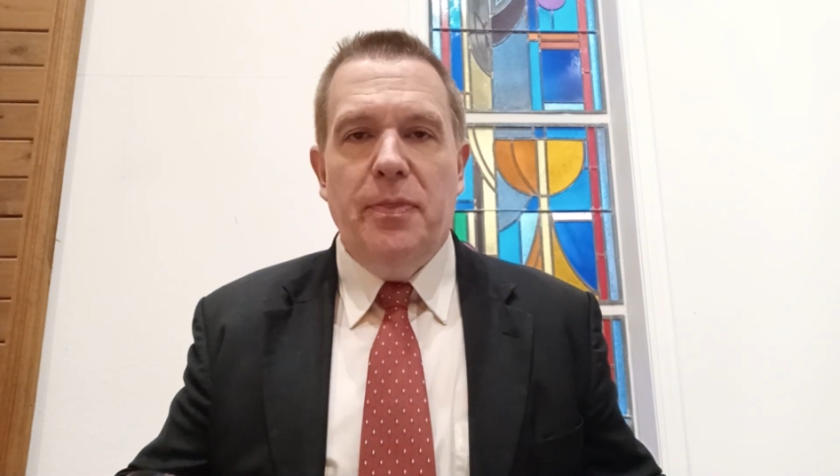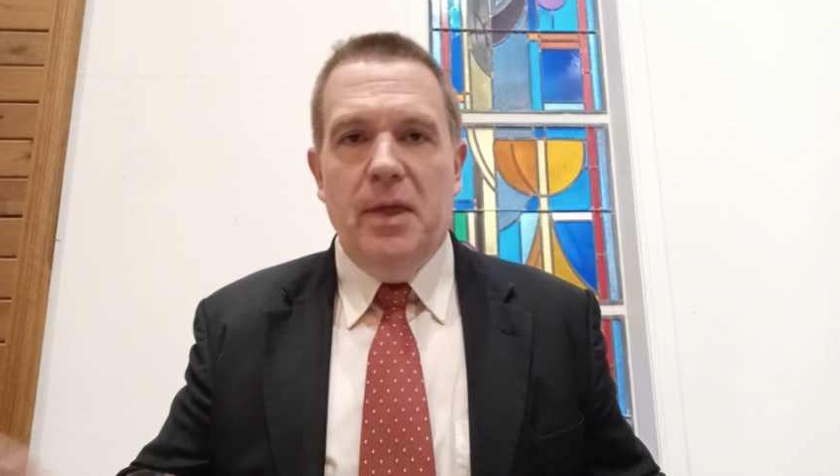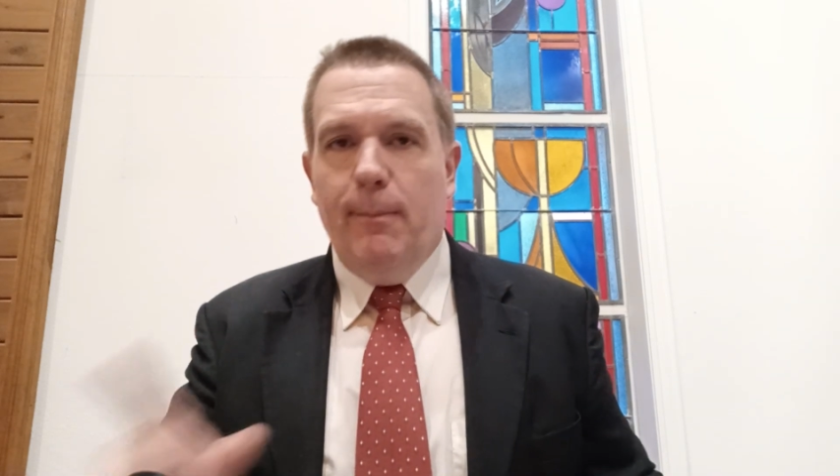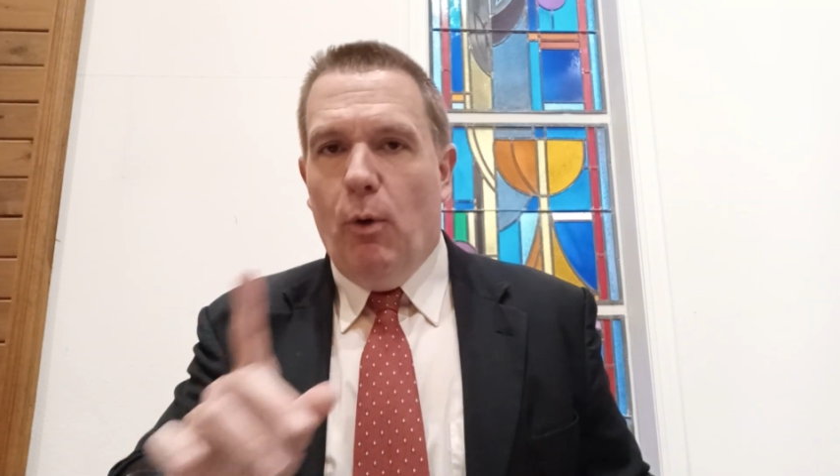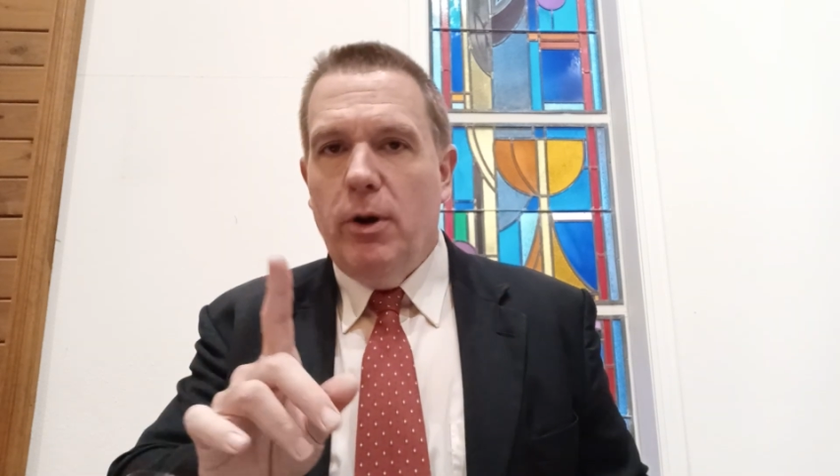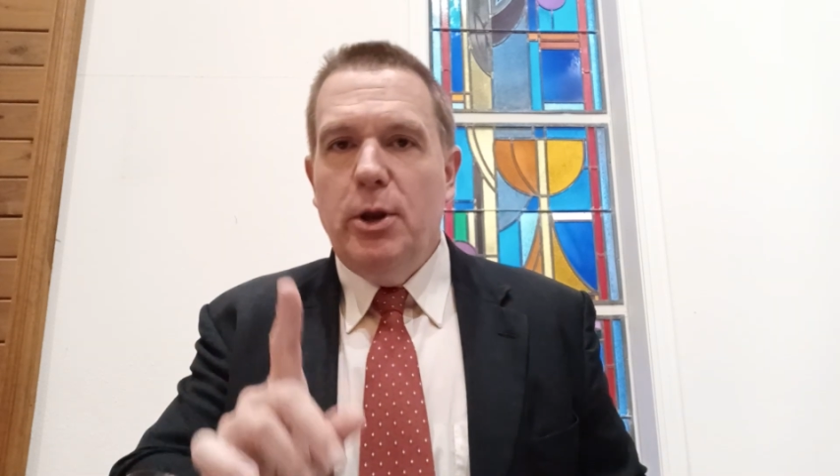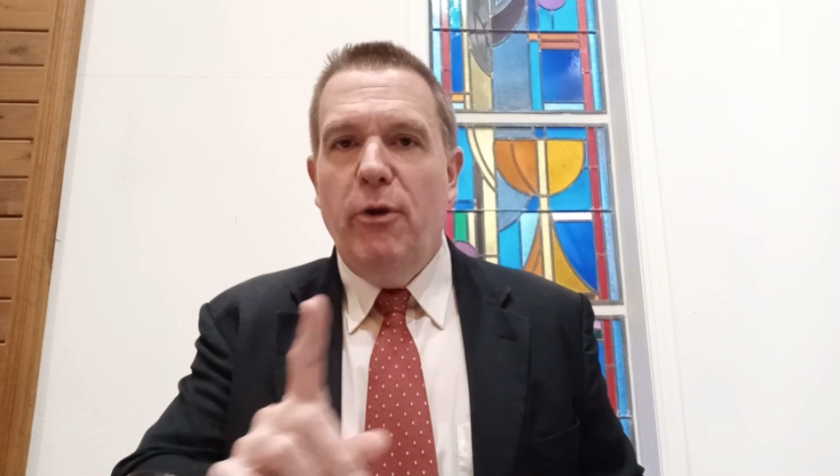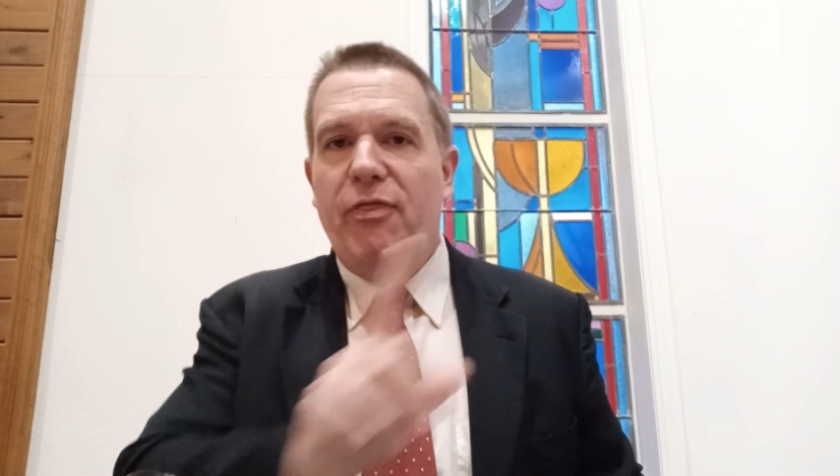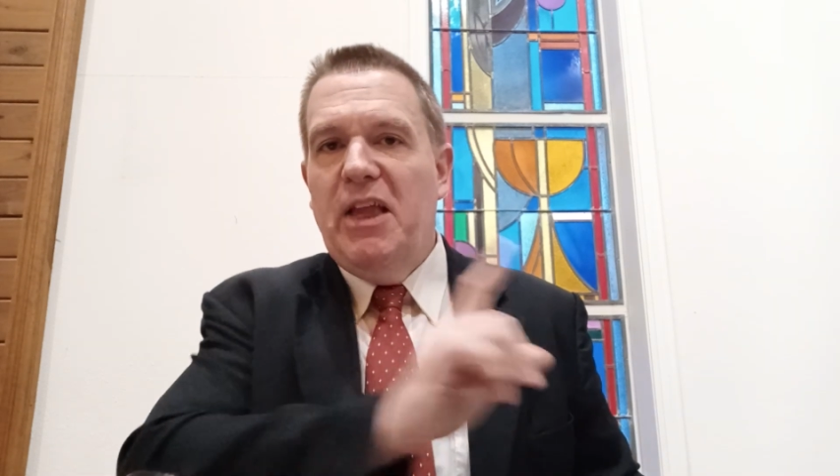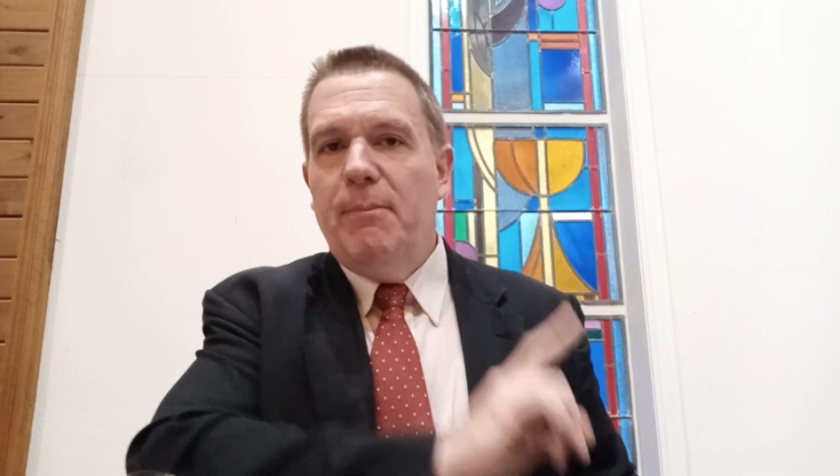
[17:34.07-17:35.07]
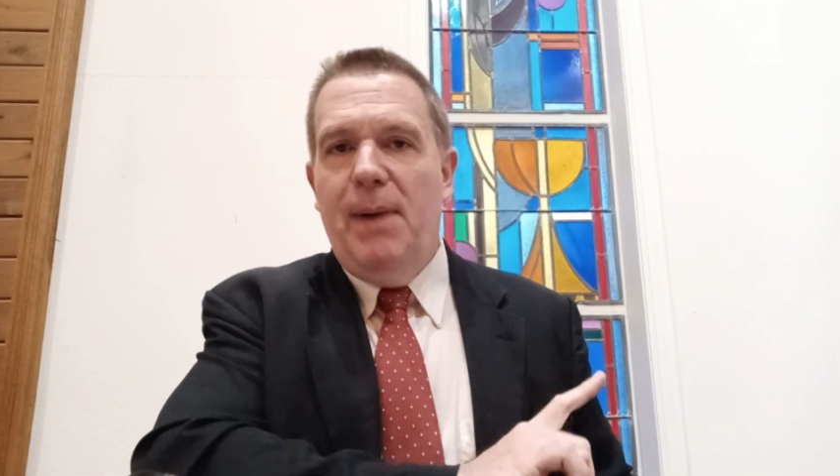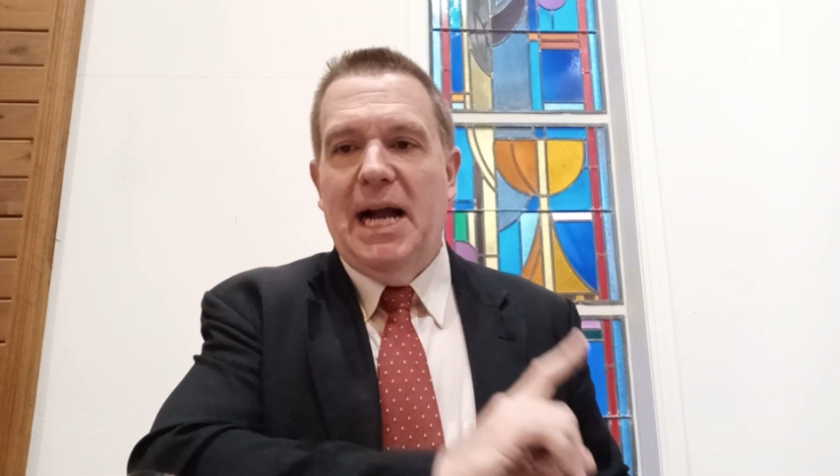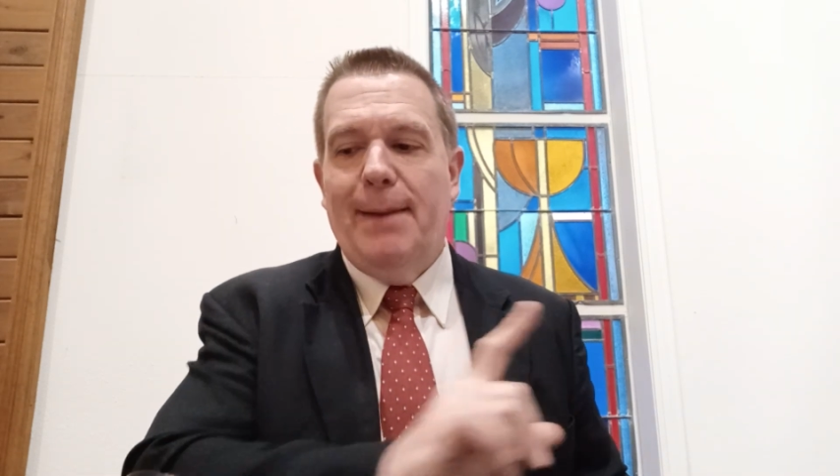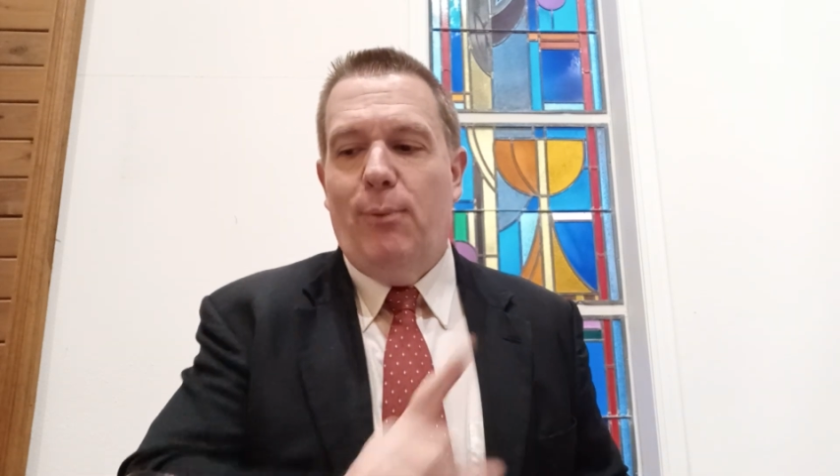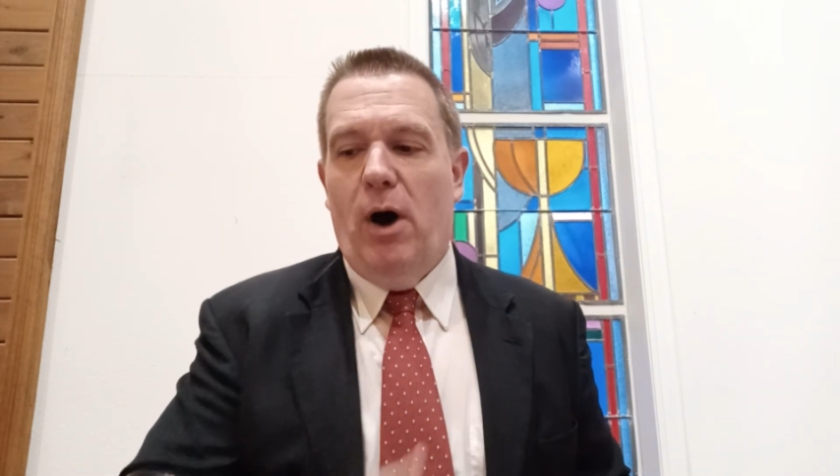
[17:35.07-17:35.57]
the more you think
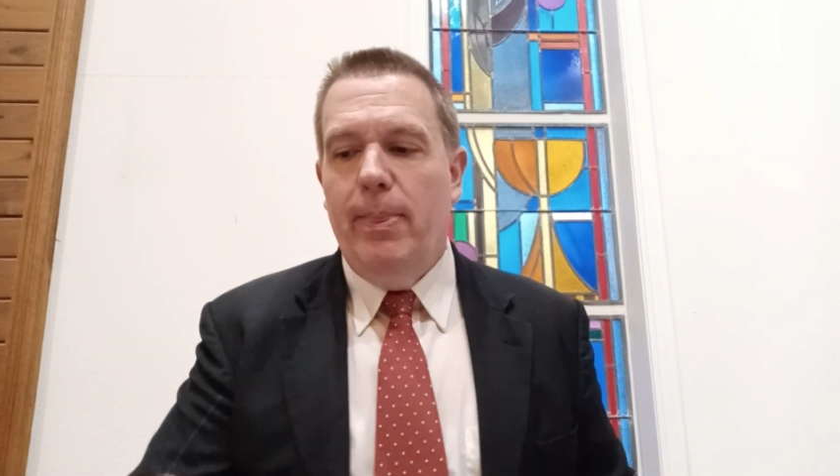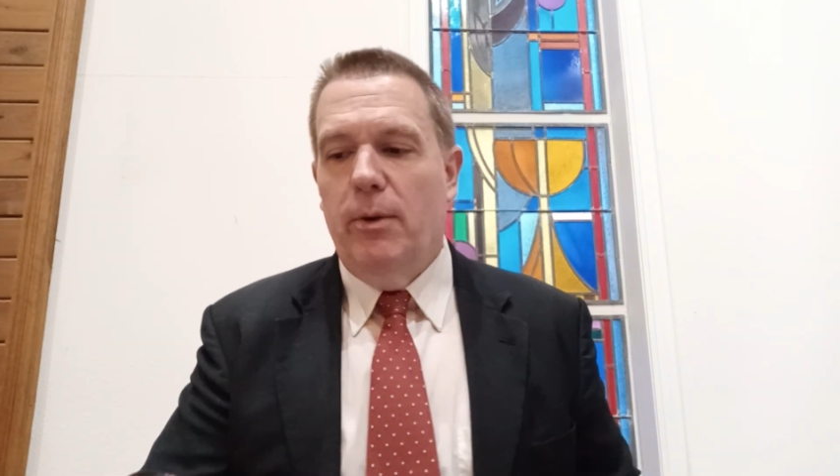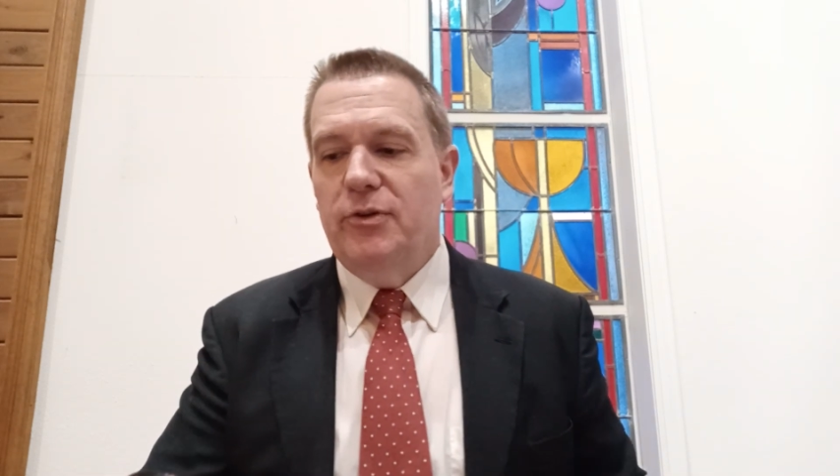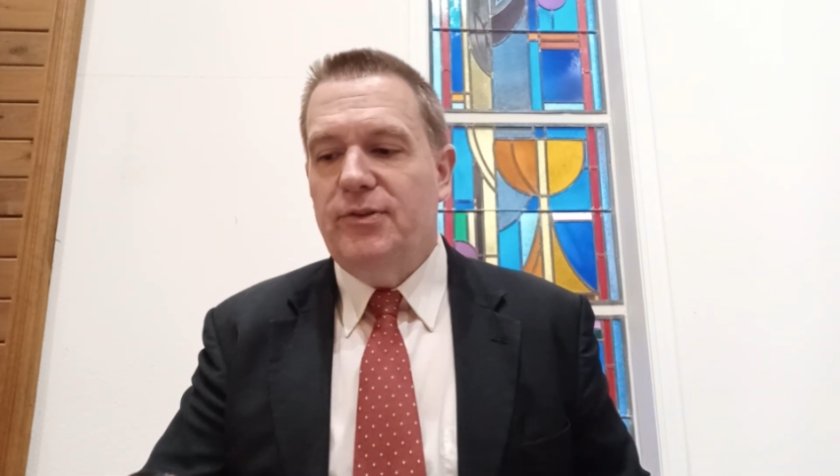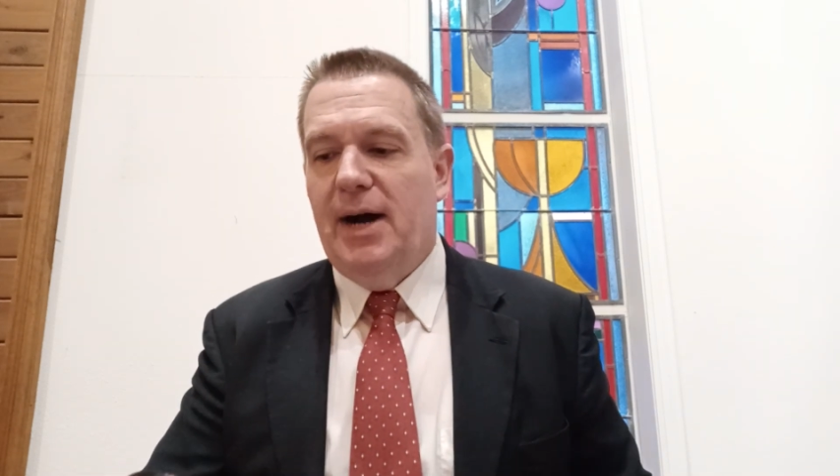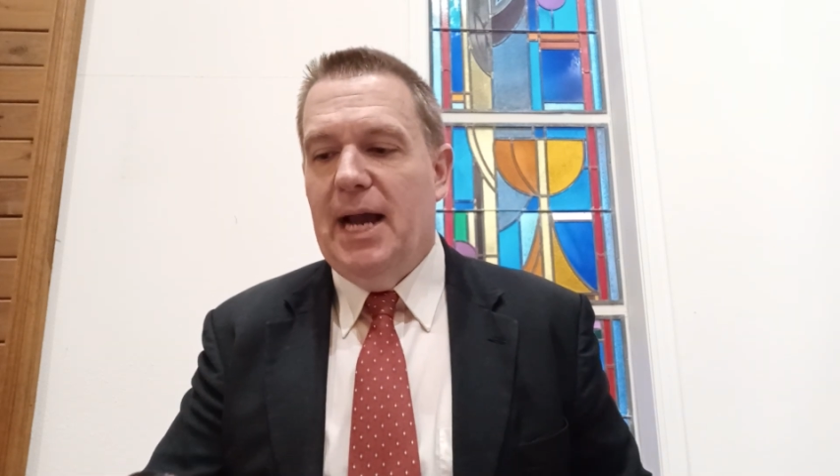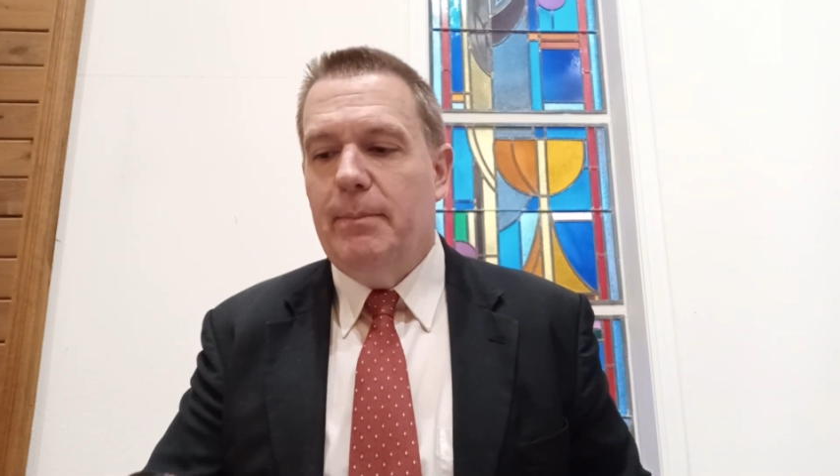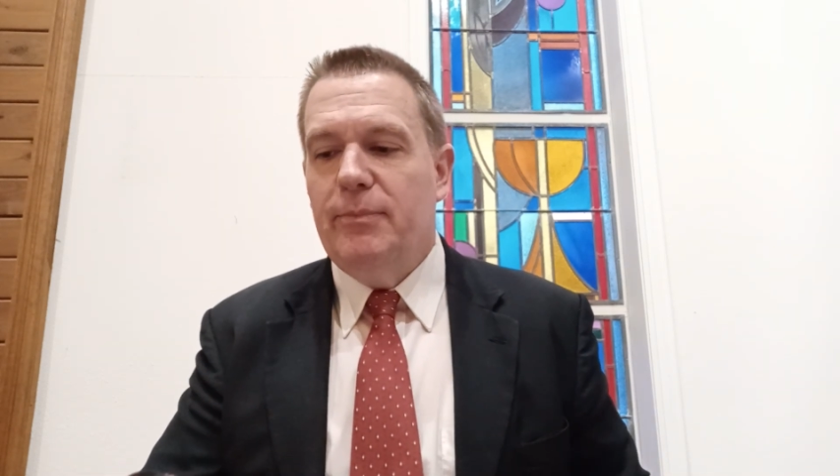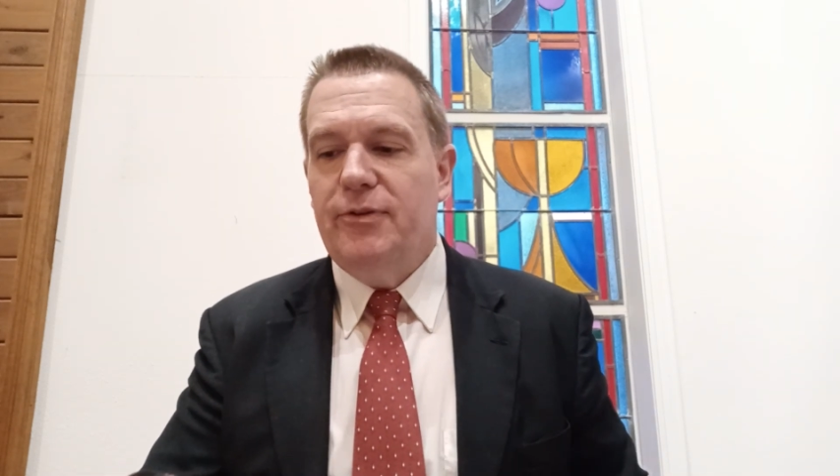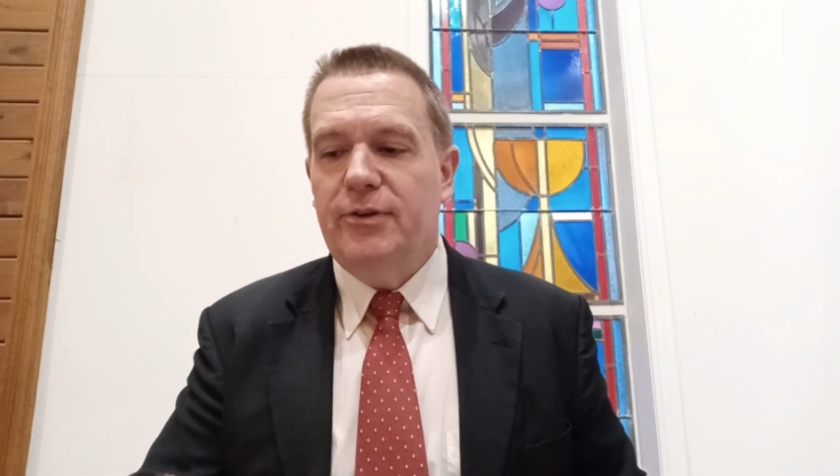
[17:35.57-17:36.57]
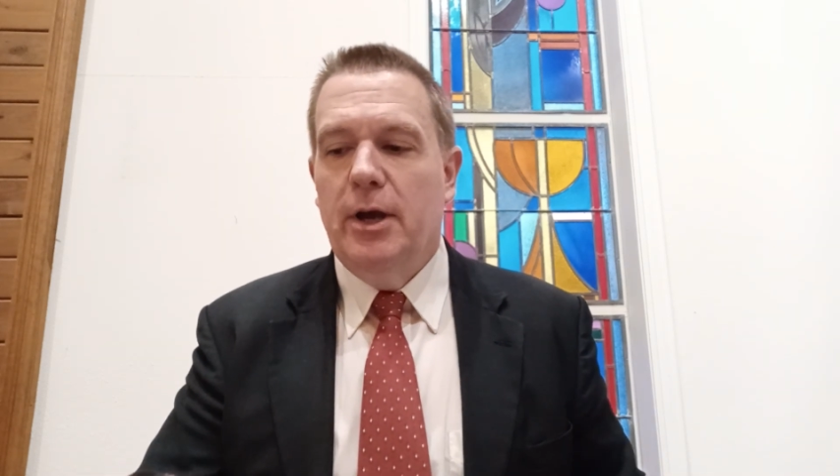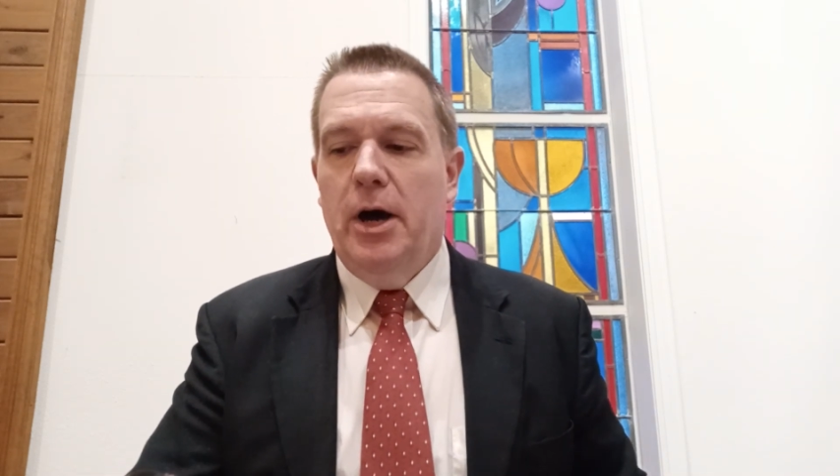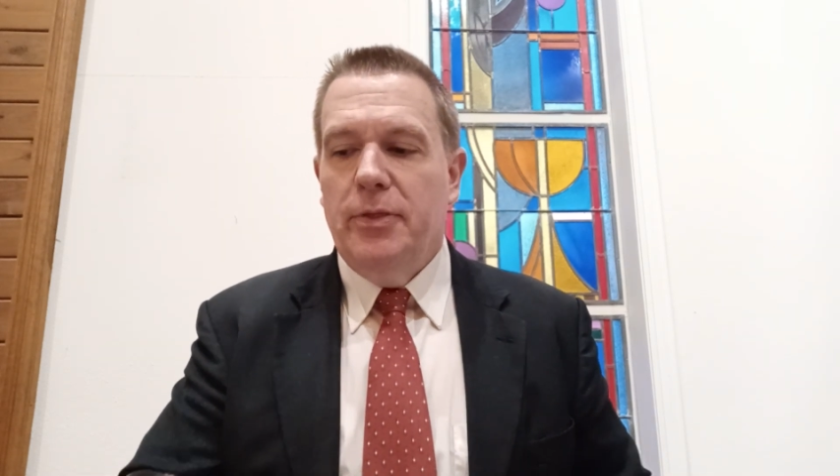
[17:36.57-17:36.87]
back upon those times,